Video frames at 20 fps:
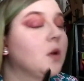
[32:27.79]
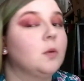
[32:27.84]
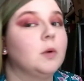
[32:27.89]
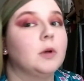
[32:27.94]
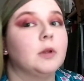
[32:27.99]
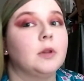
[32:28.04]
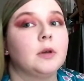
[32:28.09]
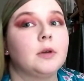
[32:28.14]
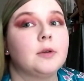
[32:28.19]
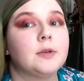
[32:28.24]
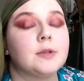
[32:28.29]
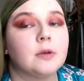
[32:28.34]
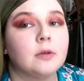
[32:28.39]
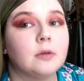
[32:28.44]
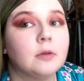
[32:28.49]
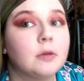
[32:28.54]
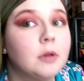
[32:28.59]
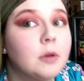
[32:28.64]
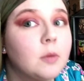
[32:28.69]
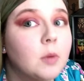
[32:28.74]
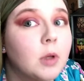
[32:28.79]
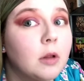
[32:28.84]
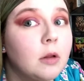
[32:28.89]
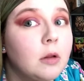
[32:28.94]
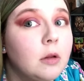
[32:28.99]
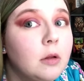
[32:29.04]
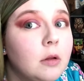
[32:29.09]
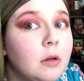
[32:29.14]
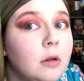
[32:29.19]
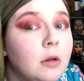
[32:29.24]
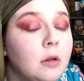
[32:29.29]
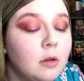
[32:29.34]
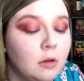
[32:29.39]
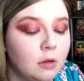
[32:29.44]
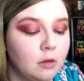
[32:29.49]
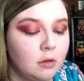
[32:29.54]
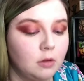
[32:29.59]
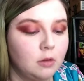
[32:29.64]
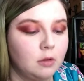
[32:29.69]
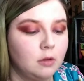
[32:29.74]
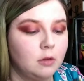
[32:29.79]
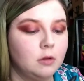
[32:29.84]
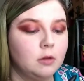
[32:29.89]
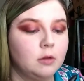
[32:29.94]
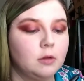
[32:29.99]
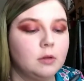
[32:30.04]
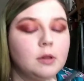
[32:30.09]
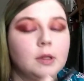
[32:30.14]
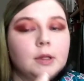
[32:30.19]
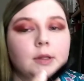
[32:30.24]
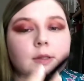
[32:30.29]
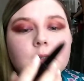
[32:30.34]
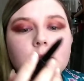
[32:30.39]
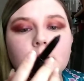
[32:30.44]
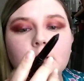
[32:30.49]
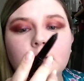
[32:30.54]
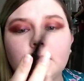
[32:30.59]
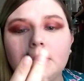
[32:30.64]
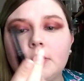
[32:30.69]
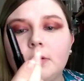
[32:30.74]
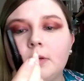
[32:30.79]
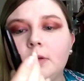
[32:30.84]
Oh, that goes on really well. It's a